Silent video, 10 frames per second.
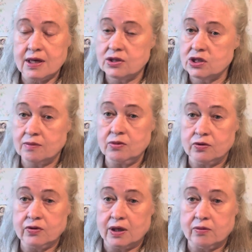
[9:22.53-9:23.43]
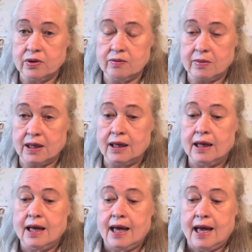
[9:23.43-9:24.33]
And she moved in with me,
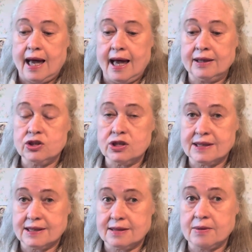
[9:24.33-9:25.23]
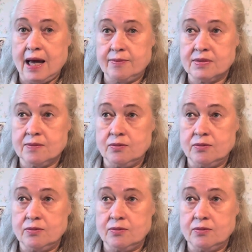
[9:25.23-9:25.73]
and she's um,